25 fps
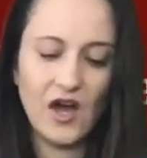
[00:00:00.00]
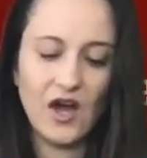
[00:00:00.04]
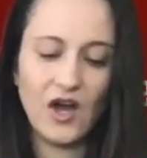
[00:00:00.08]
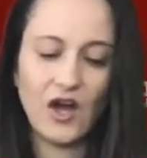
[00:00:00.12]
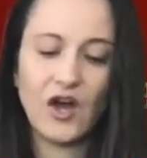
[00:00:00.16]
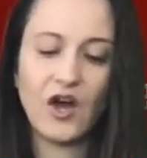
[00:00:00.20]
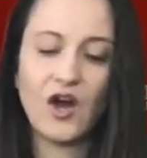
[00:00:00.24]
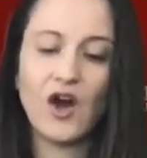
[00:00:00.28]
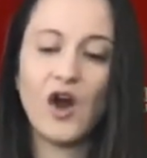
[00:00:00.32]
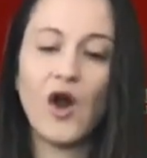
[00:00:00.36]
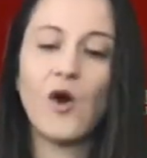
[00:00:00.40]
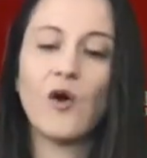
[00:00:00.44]

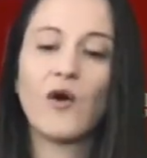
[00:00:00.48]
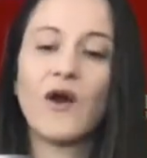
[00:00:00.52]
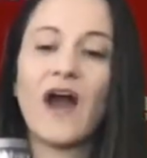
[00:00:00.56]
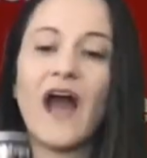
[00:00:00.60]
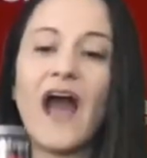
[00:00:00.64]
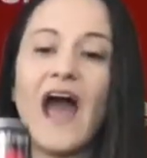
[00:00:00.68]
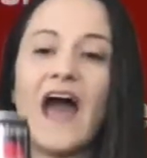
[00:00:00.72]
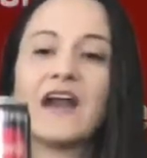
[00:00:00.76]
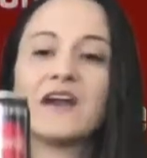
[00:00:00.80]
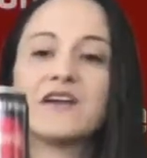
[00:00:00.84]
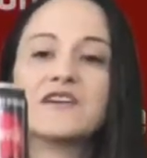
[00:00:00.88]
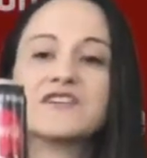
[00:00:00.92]
Coke
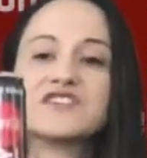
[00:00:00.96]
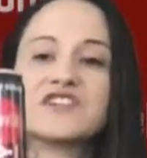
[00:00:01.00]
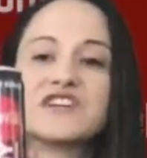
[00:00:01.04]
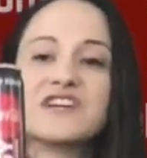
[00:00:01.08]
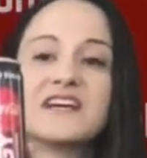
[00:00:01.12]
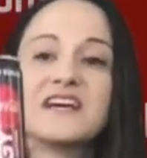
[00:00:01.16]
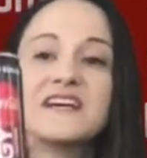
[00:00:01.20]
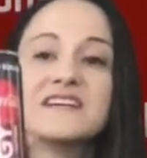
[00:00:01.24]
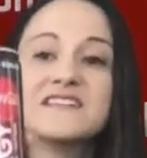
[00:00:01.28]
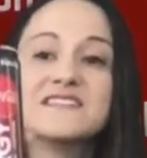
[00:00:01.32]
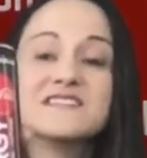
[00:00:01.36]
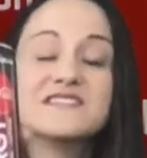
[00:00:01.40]

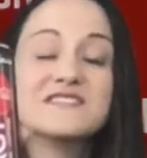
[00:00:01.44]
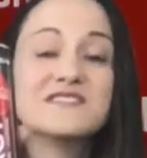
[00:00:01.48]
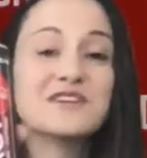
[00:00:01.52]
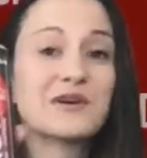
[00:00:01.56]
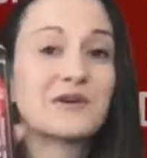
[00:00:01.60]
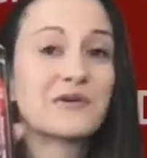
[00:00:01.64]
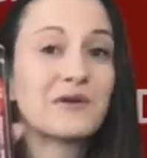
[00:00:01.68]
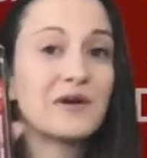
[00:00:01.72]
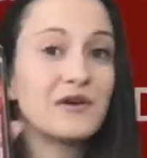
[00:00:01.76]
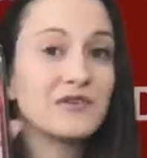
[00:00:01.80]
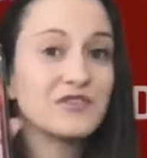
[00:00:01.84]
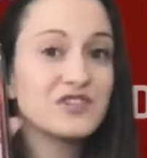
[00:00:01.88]
Energy
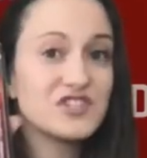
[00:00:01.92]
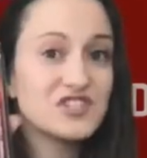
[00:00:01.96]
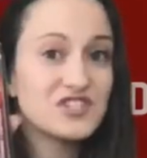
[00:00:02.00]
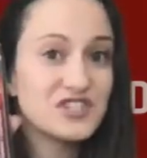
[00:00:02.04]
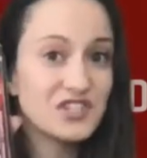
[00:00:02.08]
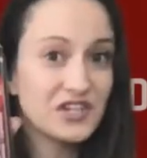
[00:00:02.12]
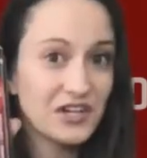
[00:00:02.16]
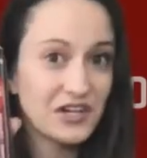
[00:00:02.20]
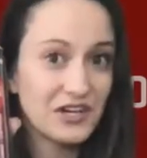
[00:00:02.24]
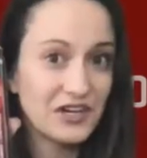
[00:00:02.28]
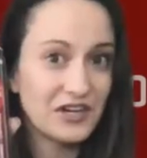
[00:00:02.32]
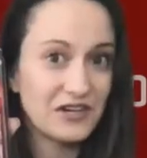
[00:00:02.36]
Zero
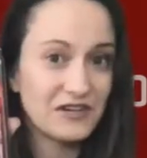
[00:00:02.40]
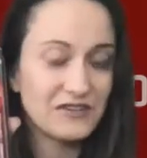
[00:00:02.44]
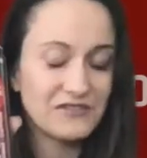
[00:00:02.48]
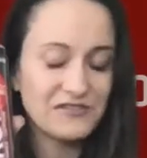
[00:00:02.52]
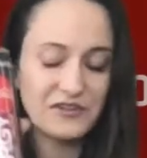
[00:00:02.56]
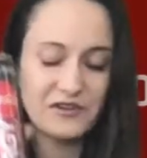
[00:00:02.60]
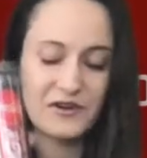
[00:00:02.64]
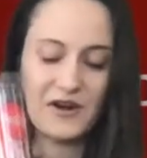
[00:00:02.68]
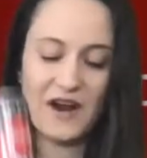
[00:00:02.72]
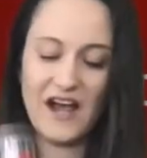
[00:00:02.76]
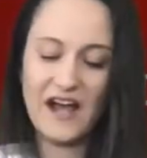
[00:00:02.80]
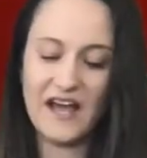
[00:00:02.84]
Sugar
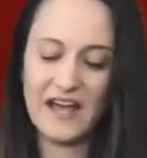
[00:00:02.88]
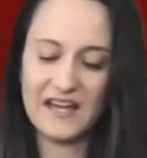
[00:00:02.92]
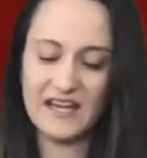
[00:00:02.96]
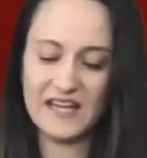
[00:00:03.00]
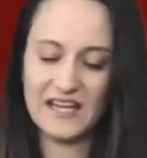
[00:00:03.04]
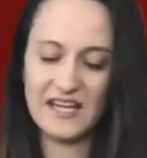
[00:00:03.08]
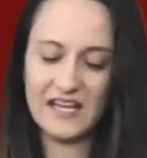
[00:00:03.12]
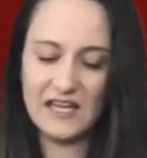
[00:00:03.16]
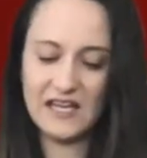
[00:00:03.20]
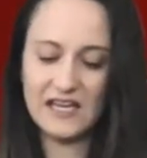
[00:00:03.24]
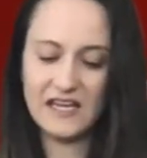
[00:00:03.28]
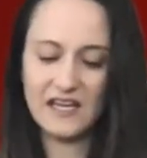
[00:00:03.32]
variety,